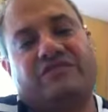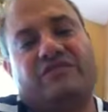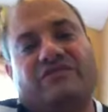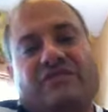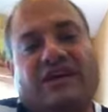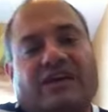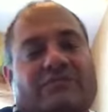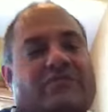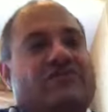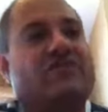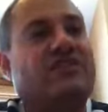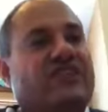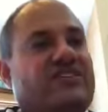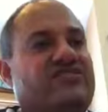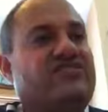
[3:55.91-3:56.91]
Okay, but
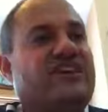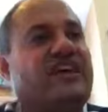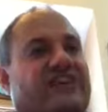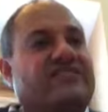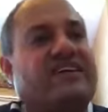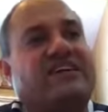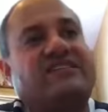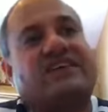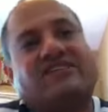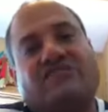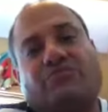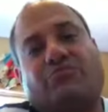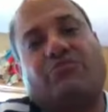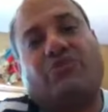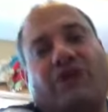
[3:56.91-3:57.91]
at least she has 8 days
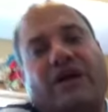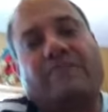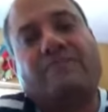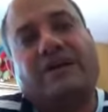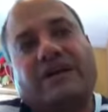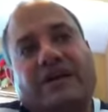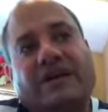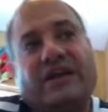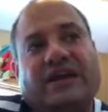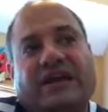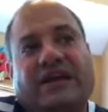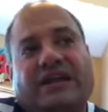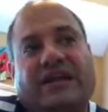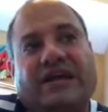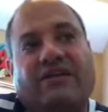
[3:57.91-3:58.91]
of prep,
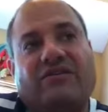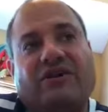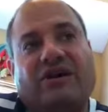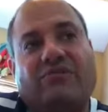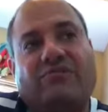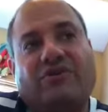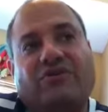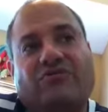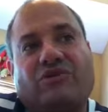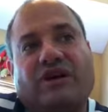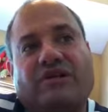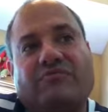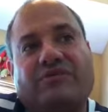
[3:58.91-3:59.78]
and that'll help her quite a